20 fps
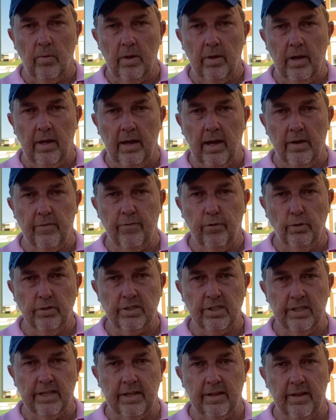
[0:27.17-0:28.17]

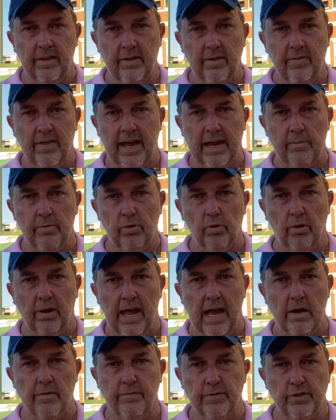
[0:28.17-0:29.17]
Unfortunately, they were all
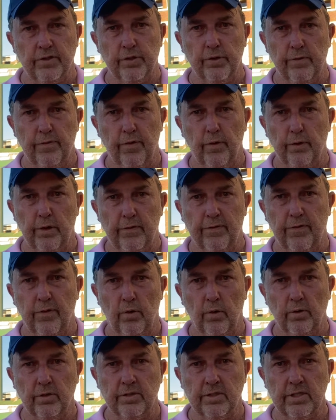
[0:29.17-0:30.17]
out for
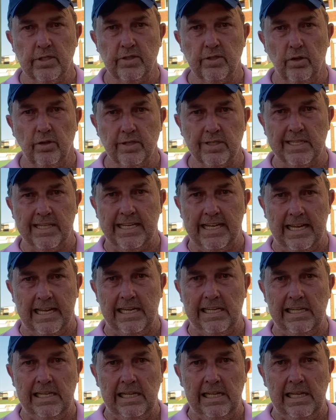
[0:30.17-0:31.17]
244 just on
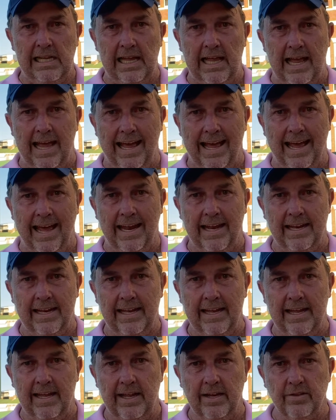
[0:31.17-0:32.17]
tee, and
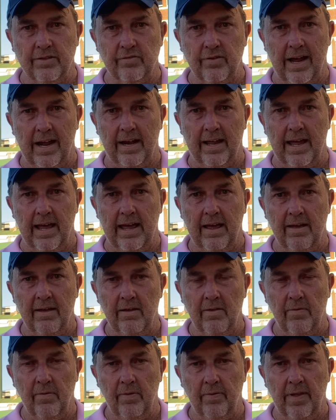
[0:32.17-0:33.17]
Australia
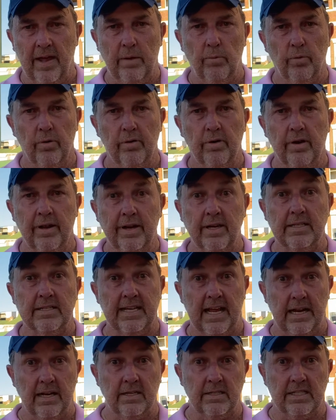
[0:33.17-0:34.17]
then were in
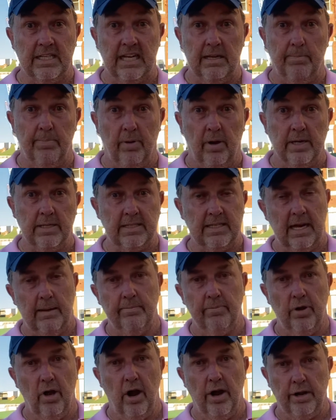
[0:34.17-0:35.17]
ascendancy by
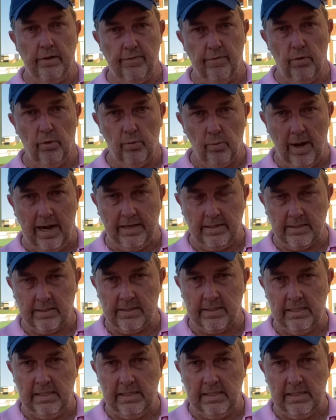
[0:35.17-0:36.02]
some 94 runs.